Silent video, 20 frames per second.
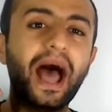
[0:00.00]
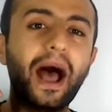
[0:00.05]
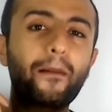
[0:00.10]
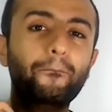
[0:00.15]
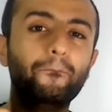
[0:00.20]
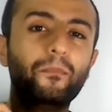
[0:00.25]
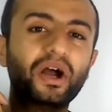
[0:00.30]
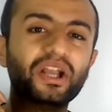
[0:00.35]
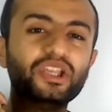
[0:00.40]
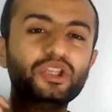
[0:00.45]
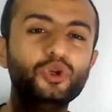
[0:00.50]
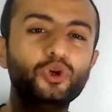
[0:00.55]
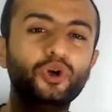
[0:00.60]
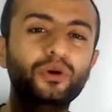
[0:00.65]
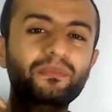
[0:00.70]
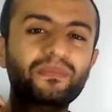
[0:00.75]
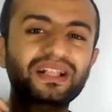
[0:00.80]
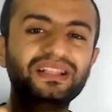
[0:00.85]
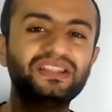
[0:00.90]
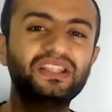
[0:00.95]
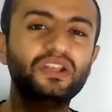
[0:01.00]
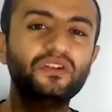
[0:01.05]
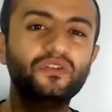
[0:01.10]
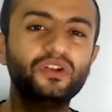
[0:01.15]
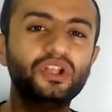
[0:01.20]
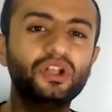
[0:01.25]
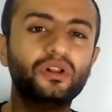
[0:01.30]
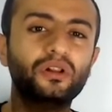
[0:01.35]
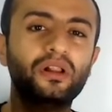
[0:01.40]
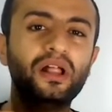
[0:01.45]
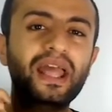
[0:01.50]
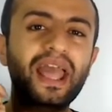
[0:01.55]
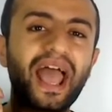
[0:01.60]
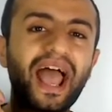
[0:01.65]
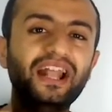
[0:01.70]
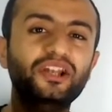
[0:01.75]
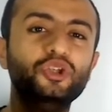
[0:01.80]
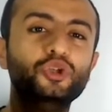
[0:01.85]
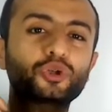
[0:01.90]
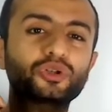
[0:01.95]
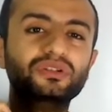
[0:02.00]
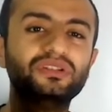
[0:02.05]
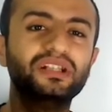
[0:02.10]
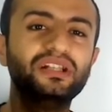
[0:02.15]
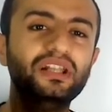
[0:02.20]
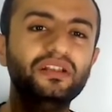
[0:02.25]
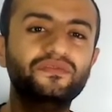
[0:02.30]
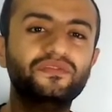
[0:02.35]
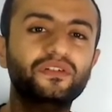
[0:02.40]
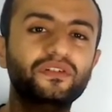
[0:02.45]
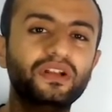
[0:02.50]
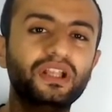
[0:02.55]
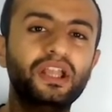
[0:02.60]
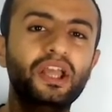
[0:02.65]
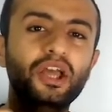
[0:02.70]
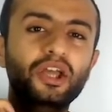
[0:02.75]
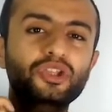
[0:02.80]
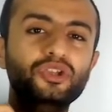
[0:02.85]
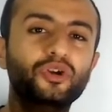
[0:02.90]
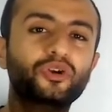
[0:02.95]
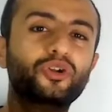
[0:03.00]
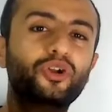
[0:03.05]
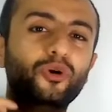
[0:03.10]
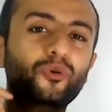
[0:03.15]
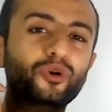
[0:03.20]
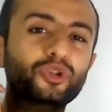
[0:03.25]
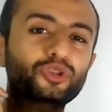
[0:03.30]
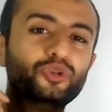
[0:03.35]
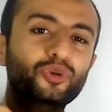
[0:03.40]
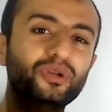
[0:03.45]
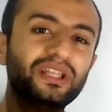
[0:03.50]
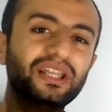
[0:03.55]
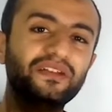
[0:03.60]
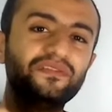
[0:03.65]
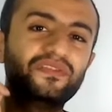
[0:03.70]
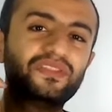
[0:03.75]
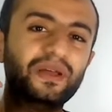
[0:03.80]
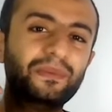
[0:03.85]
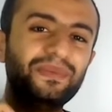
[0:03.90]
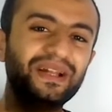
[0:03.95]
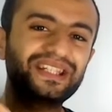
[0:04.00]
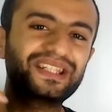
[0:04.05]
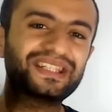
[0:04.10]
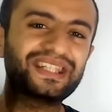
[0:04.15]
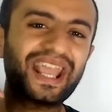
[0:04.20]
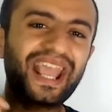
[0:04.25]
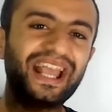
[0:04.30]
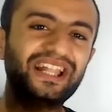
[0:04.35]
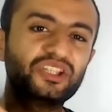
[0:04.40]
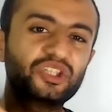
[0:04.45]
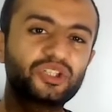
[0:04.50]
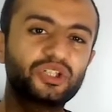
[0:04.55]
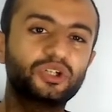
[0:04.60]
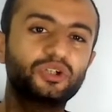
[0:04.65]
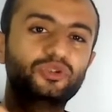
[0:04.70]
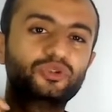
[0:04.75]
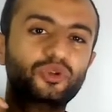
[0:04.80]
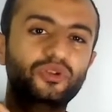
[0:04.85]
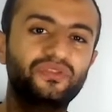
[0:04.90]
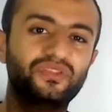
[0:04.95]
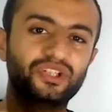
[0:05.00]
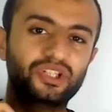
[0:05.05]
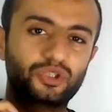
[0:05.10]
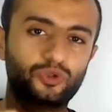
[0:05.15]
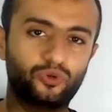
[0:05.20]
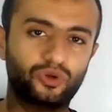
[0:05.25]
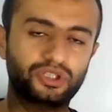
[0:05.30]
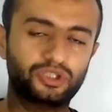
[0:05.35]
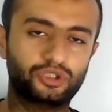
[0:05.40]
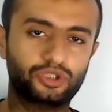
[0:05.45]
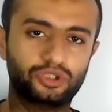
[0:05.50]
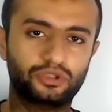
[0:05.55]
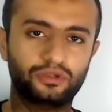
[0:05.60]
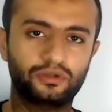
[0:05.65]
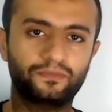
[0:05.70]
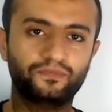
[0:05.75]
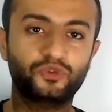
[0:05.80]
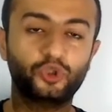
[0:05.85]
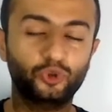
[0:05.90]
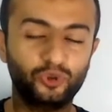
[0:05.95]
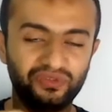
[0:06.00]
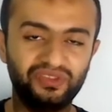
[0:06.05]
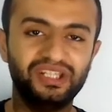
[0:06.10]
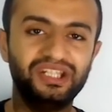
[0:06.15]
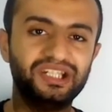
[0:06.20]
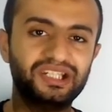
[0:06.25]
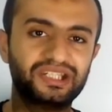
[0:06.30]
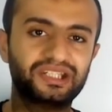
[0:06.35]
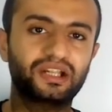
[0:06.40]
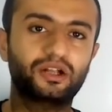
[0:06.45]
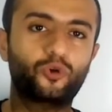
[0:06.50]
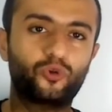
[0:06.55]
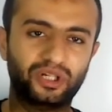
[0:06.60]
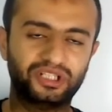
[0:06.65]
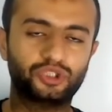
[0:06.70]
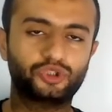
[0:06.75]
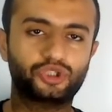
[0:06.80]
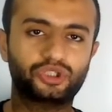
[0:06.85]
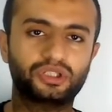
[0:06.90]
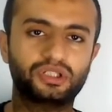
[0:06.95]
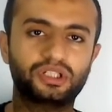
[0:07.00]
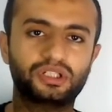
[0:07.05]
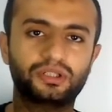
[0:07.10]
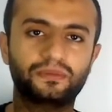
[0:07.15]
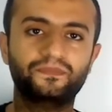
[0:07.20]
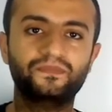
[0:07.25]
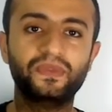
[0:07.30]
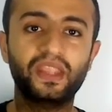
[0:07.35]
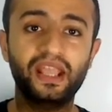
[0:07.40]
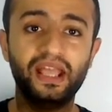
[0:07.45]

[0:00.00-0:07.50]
and by your material and your delivery, you're going to give the best answer to this question, to these questions.